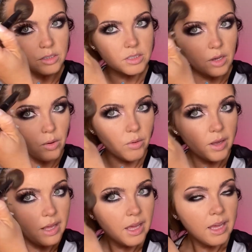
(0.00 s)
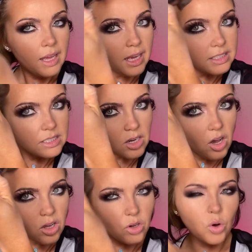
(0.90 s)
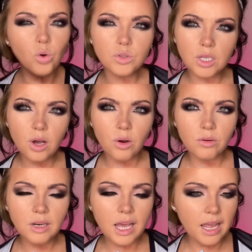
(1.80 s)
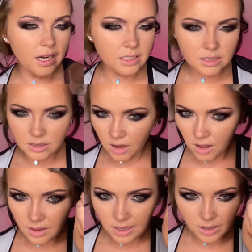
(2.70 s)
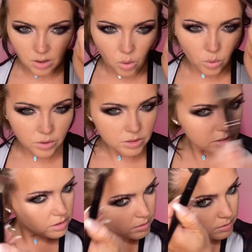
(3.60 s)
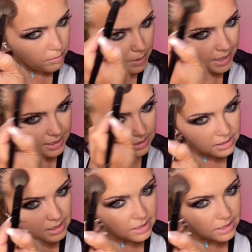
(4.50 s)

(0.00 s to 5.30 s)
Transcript: So it's not cool tone and it's not like orange base.